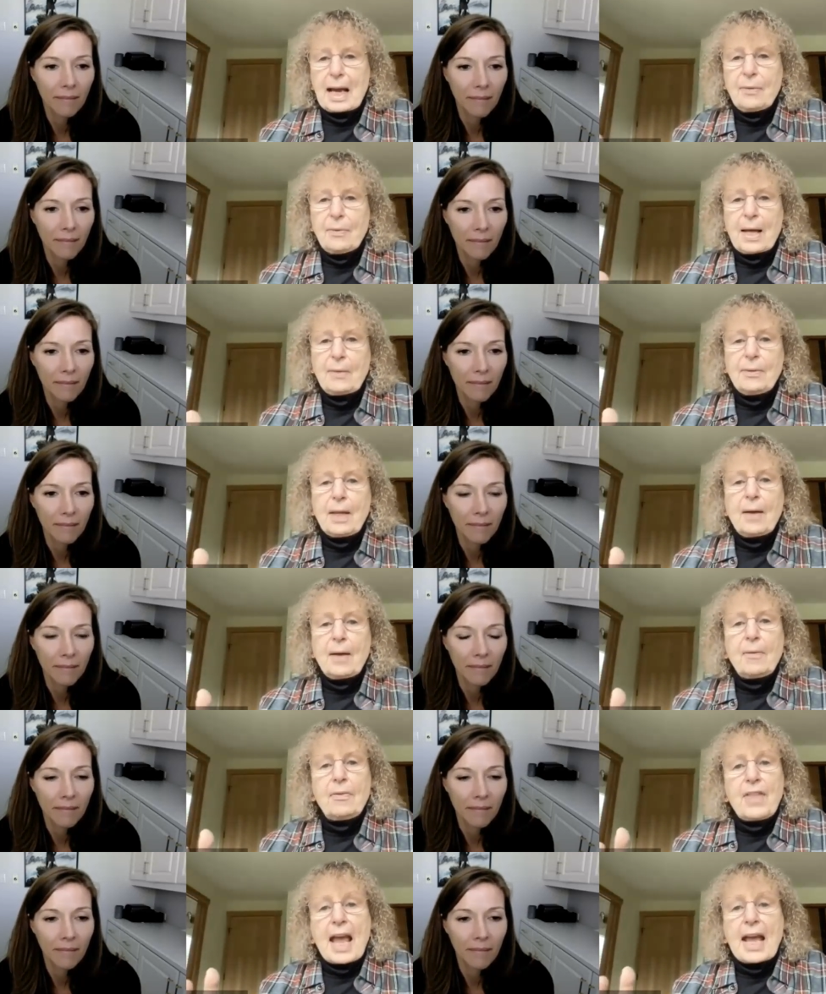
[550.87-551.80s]
Speaker 1: and then
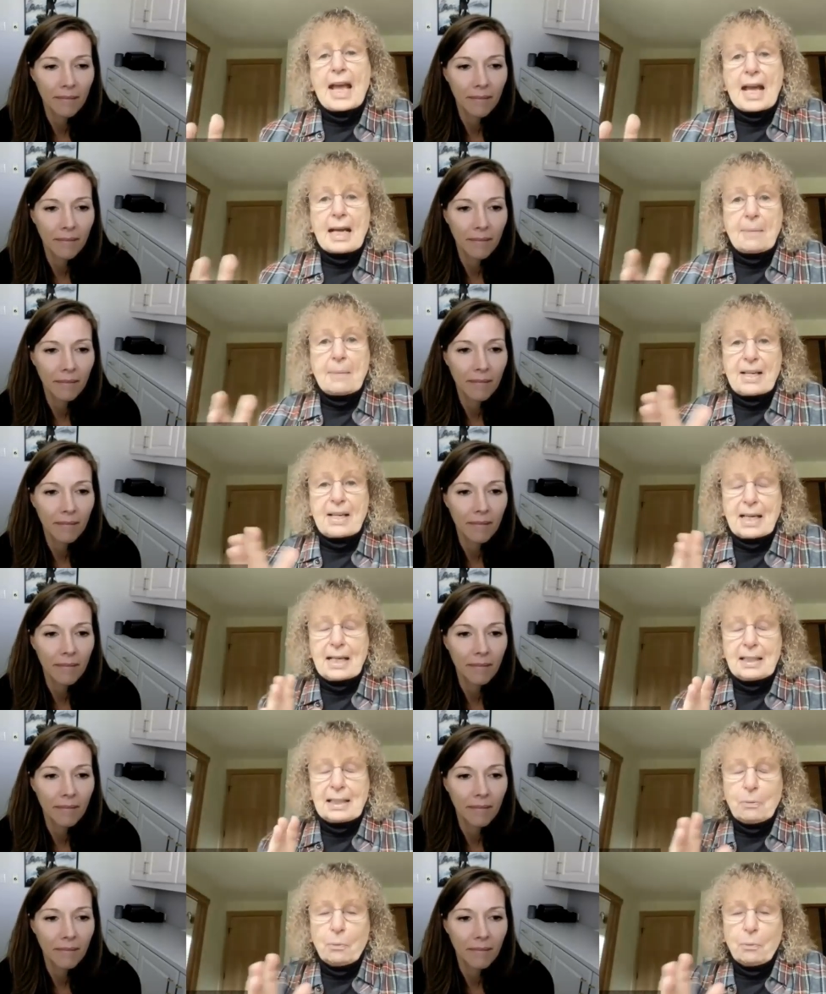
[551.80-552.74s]
they
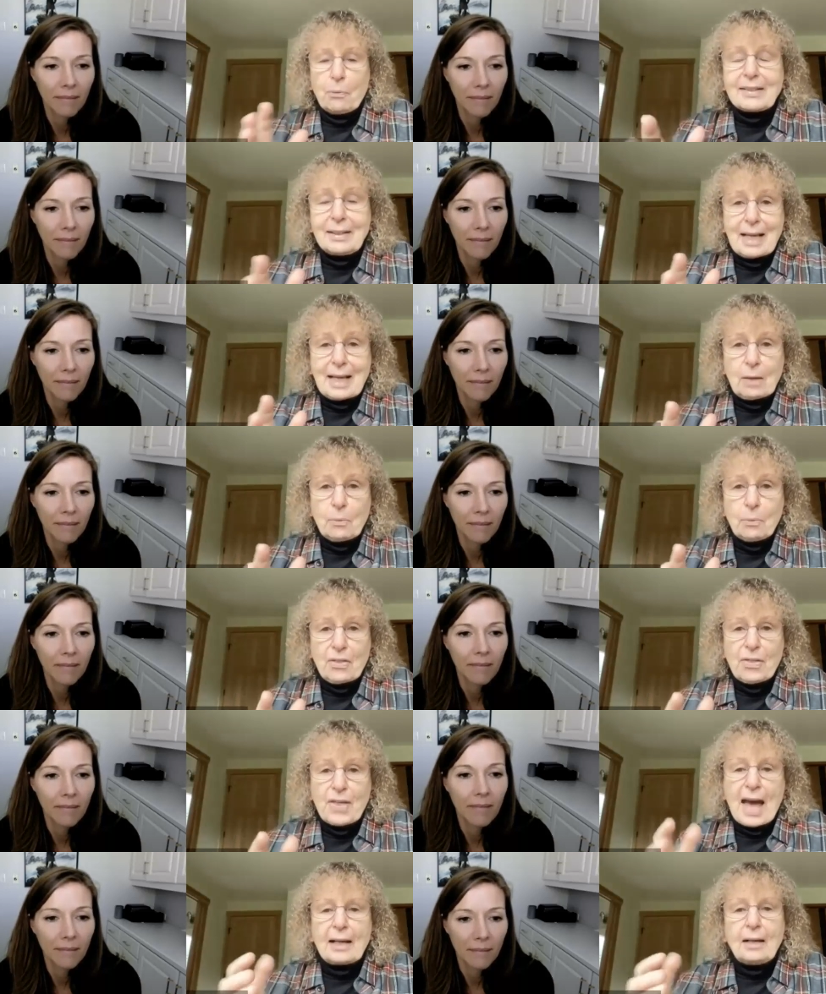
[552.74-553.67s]
begin to resonate
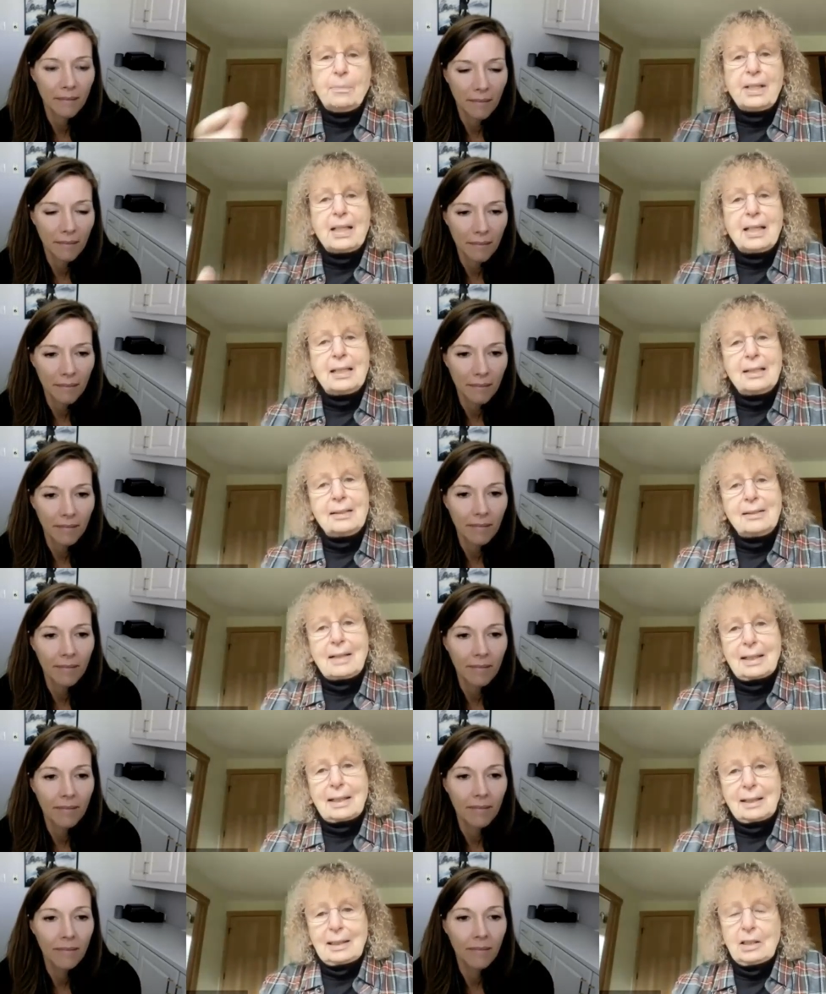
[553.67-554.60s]
with that and begin to
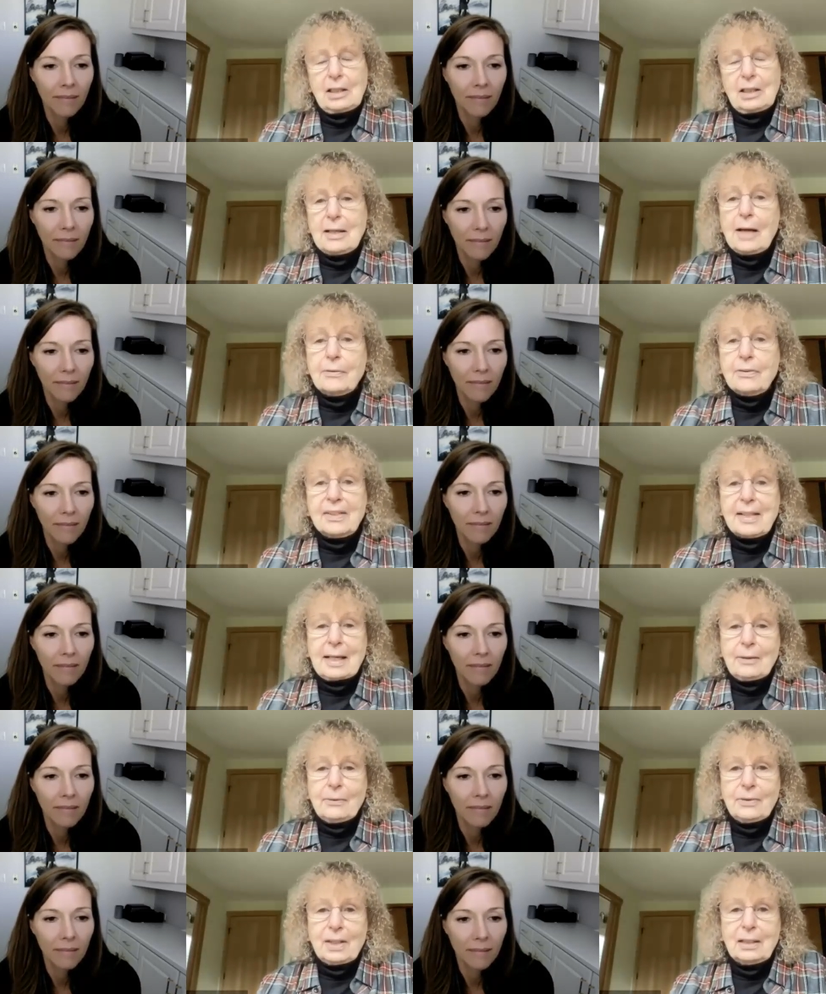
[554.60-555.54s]
settle into enough
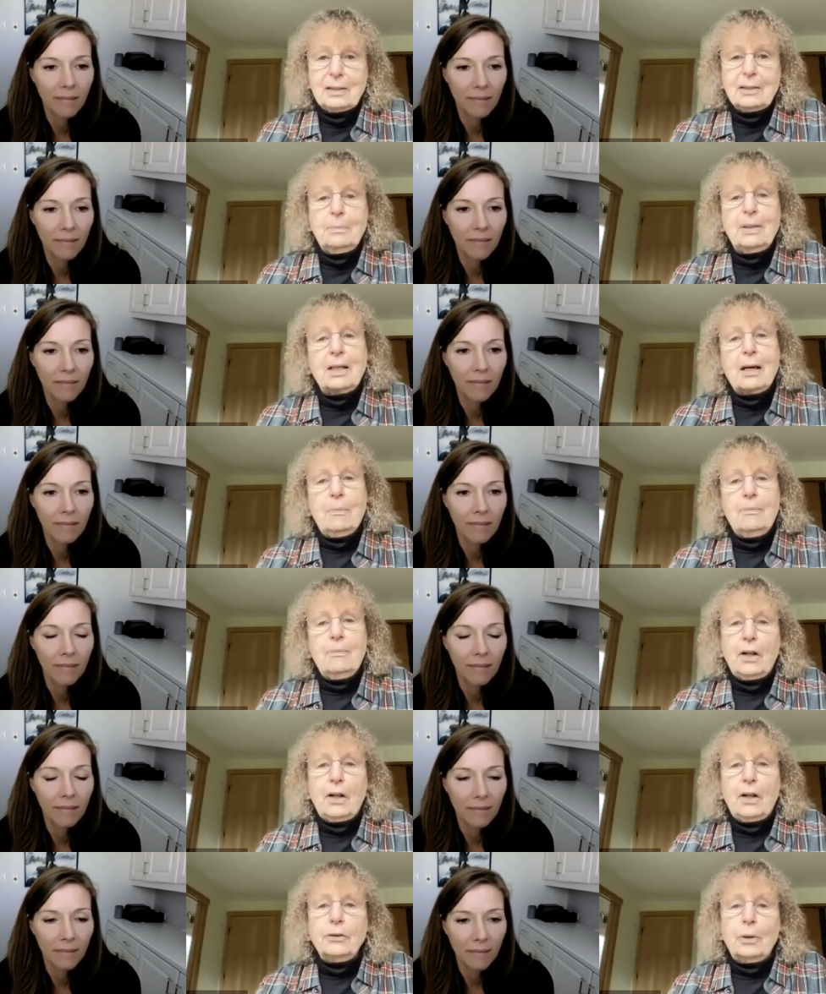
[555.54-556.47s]
safety to
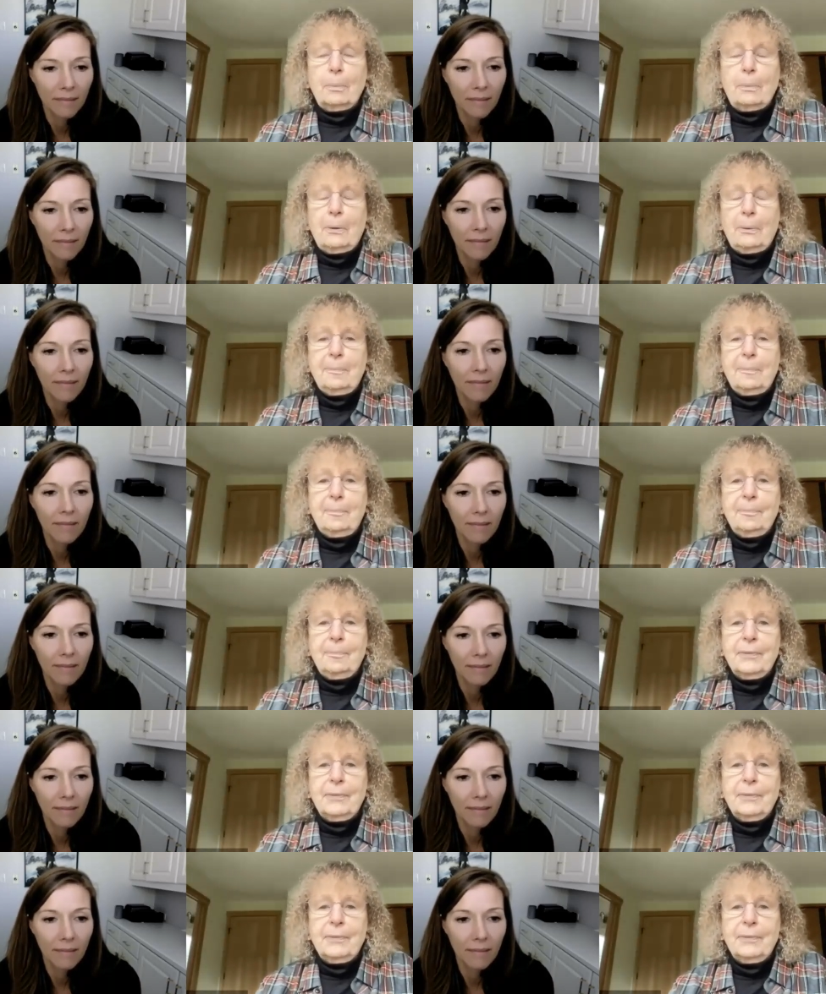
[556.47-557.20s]
become vulnerable.